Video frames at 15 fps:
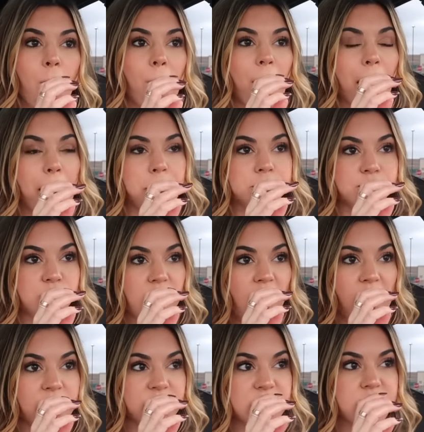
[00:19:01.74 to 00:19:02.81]
But
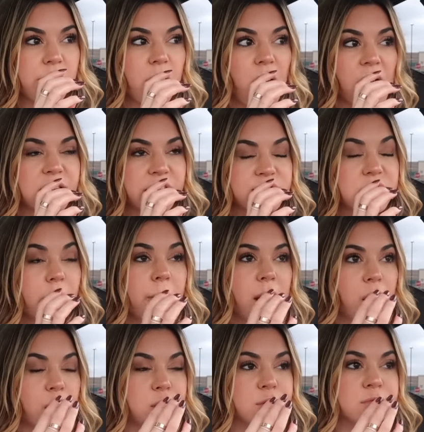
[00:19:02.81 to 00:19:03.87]
I lived on
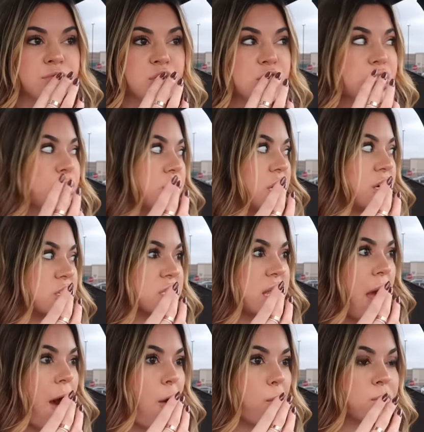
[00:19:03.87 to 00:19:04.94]
my own for 2 years
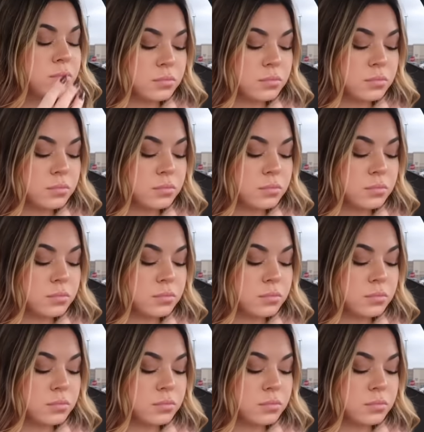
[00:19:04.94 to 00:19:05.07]
now,